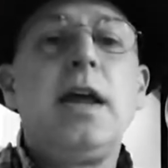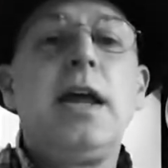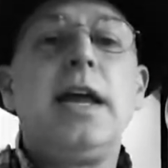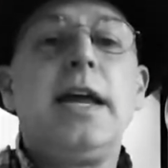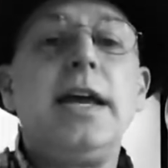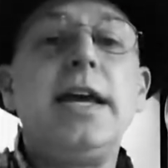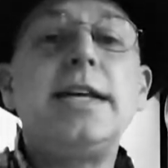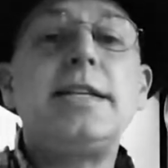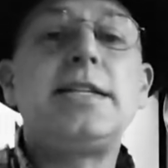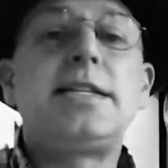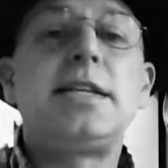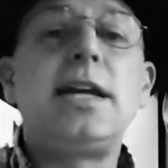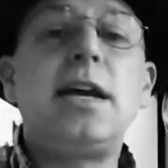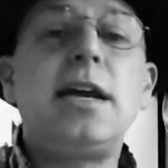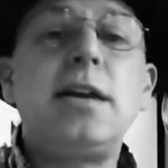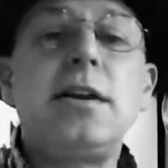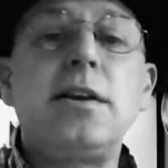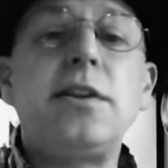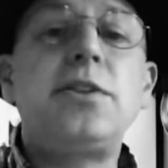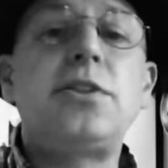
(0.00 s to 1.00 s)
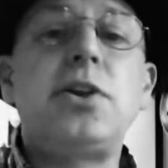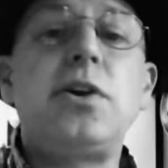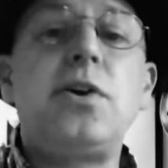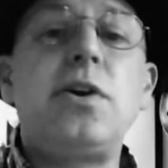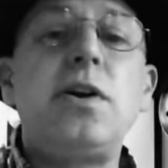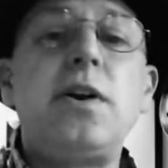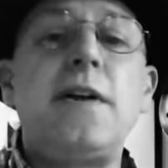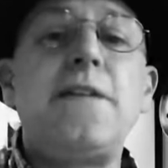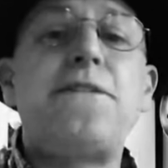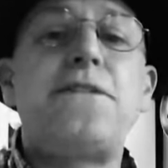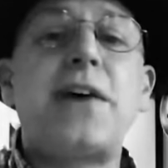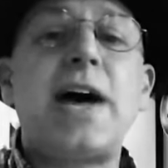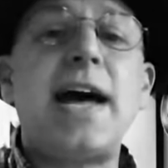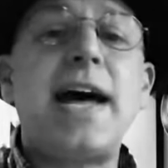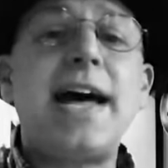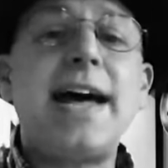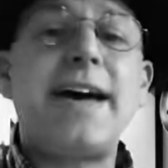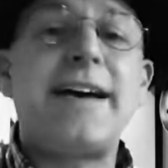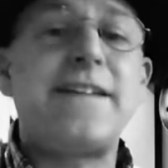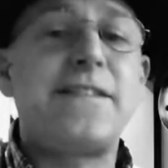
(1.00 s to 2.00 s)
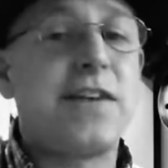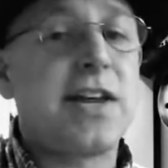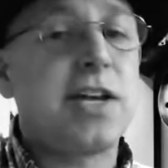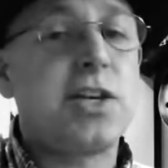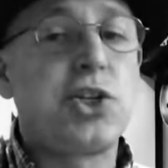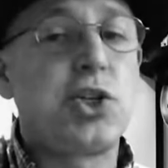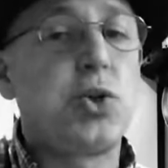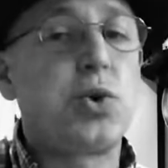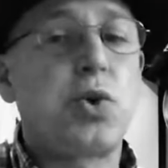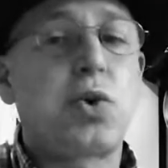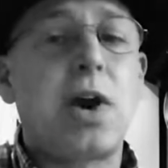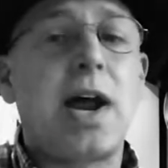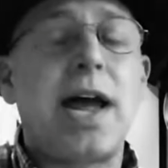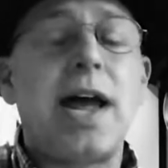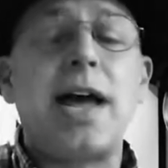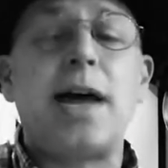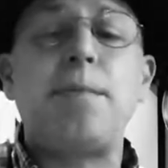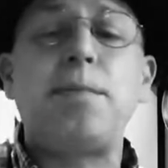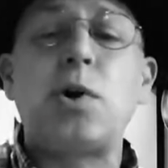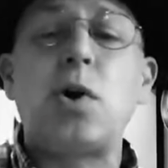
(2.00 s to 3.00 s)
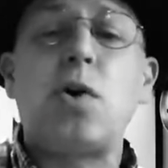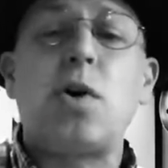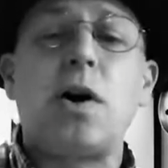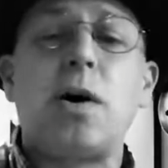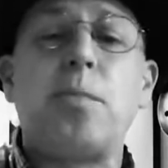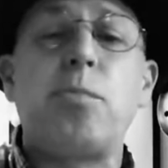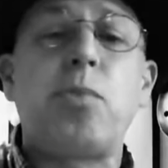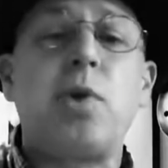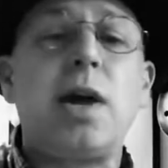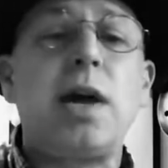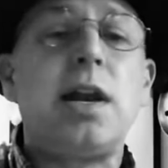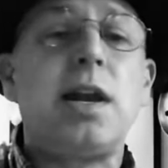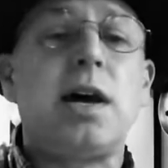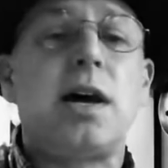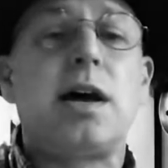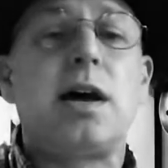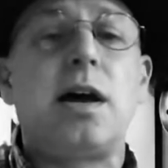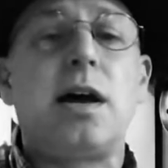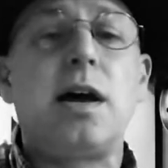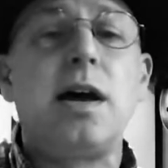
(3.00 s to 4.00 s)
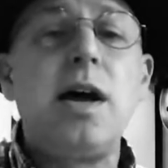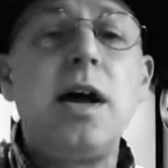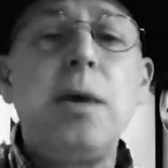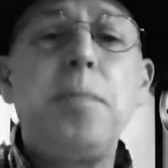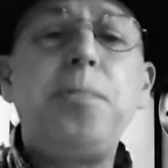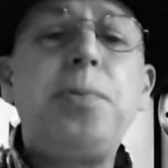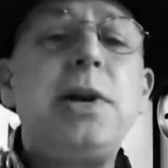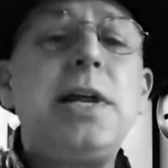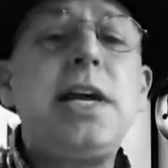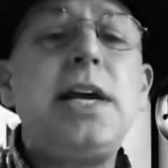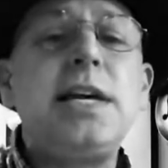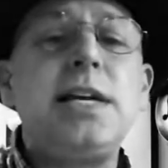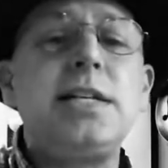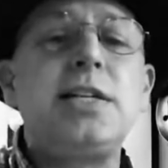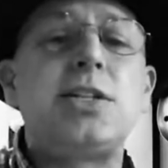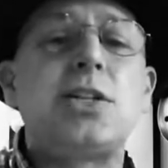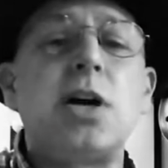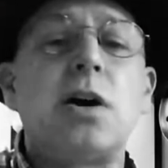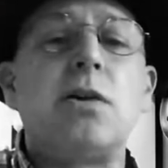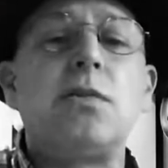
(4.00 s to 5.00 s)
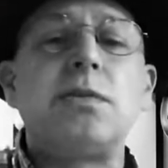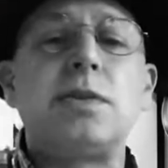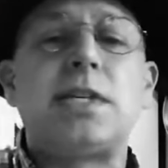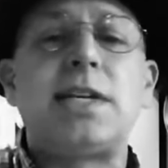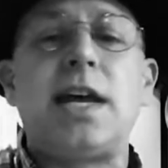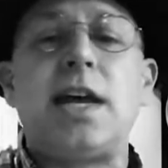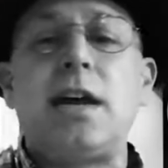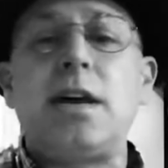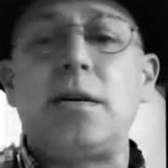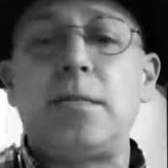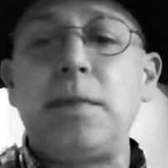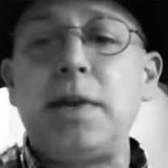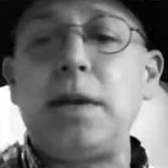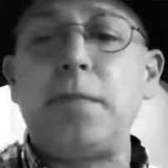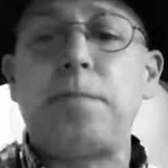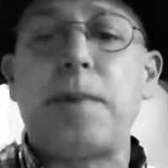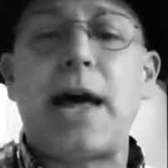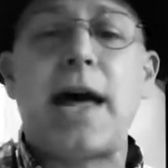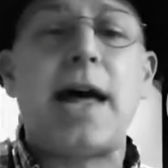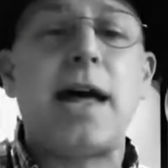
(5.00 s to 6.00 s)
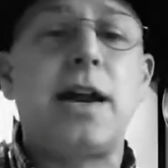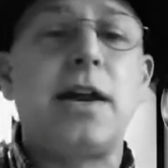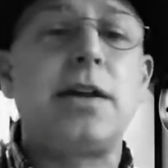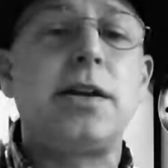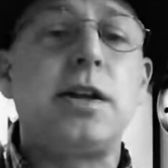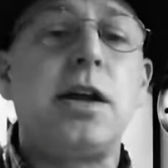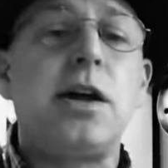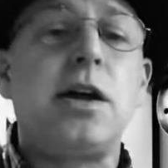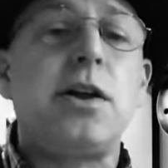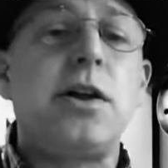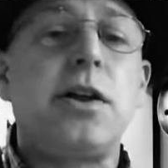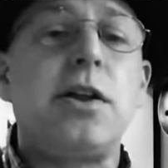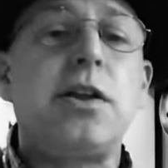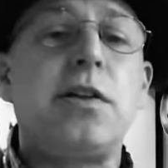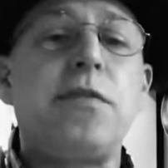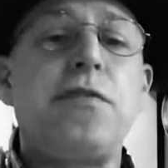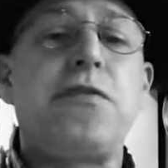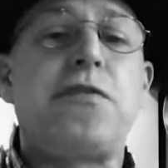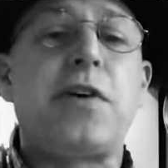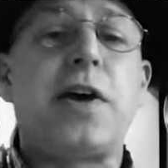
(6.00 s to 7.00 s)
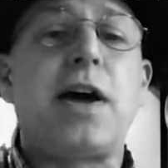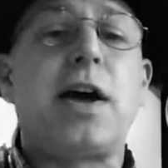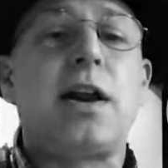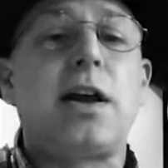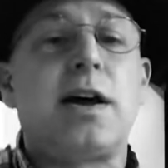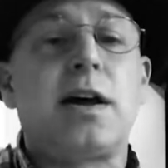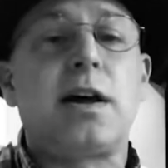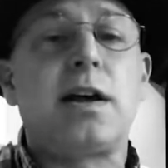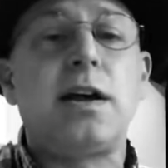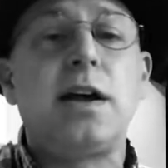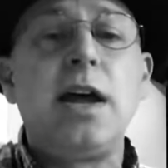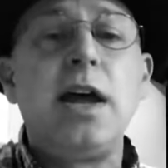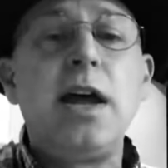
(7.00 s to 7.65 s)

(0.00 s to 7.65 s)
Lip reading: It's 10:35 and you grab your umbrella. Please don't tell me about another fella.